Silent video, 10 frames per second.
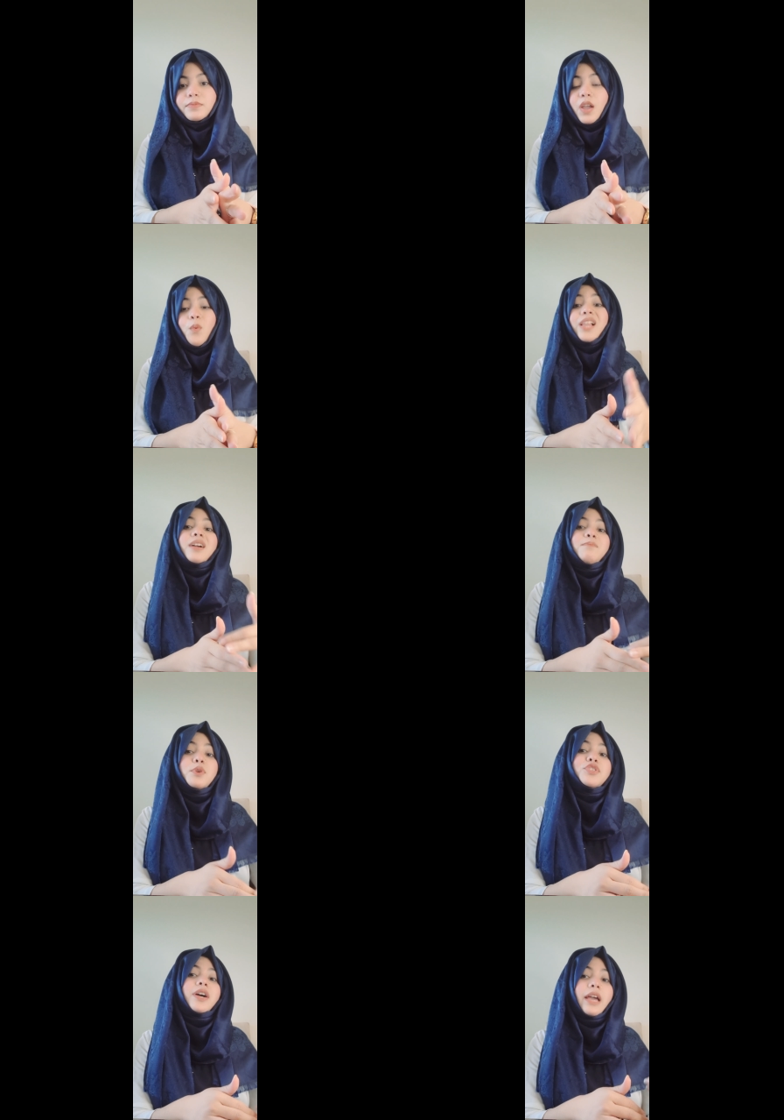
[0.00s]
While
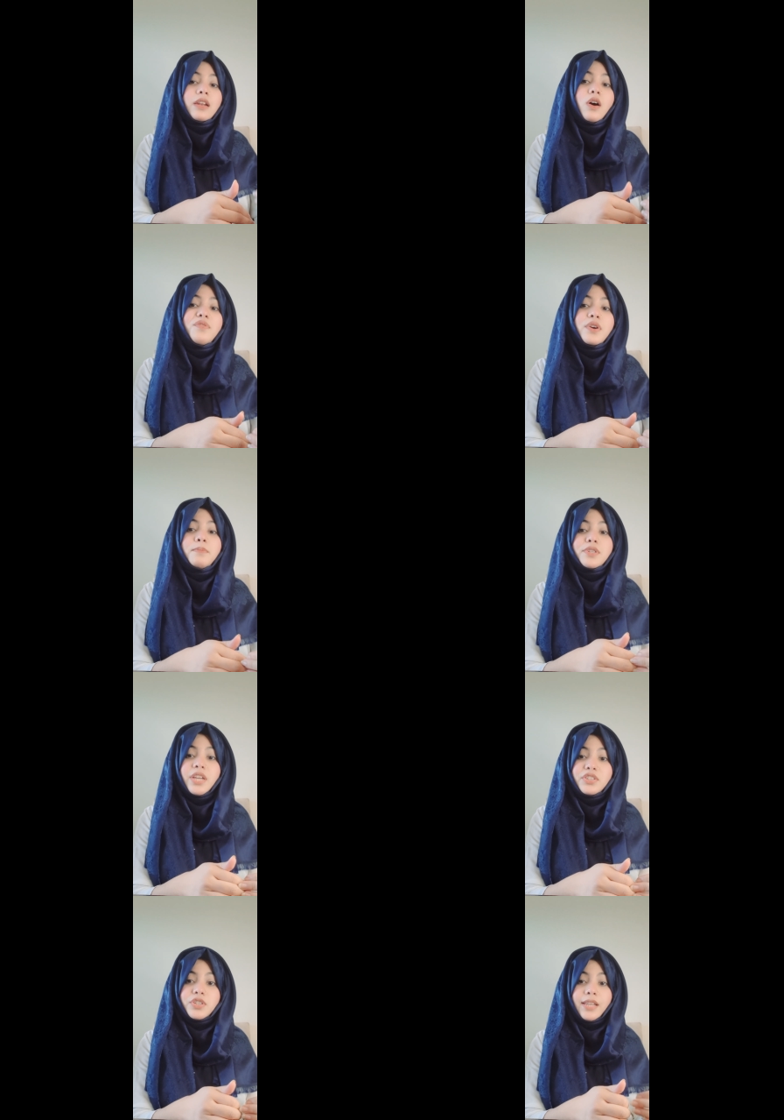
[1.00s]
kombucha can offer
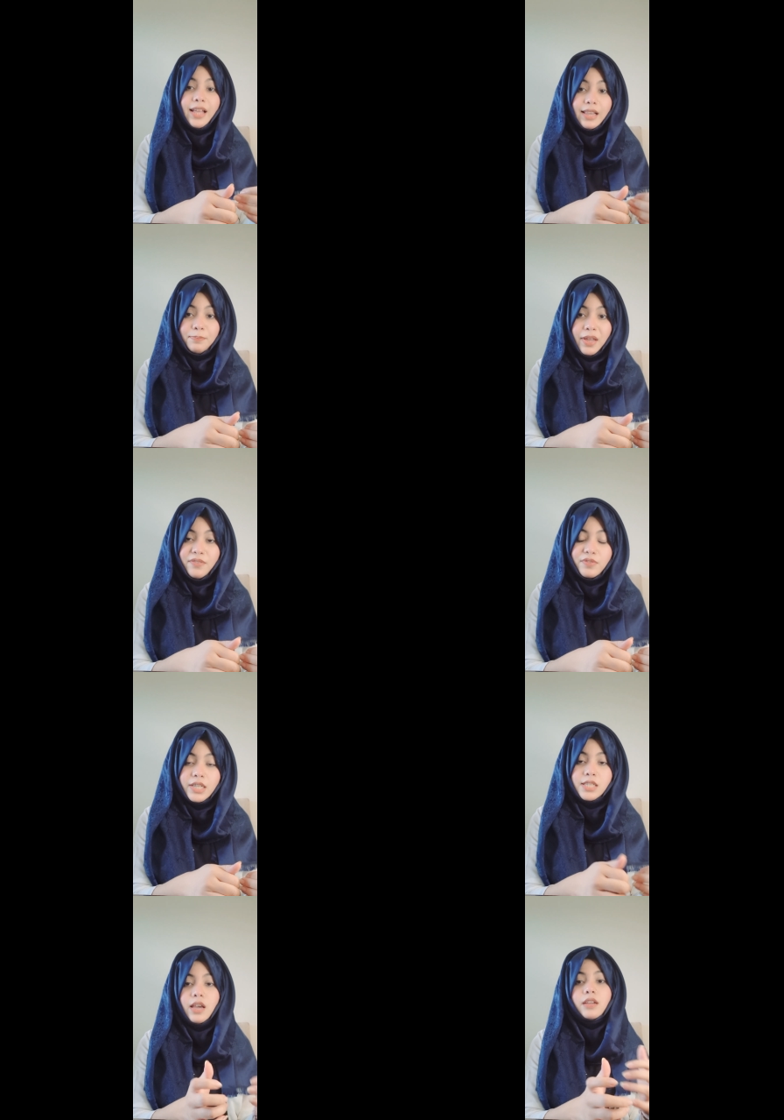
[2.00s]
potential health benefits like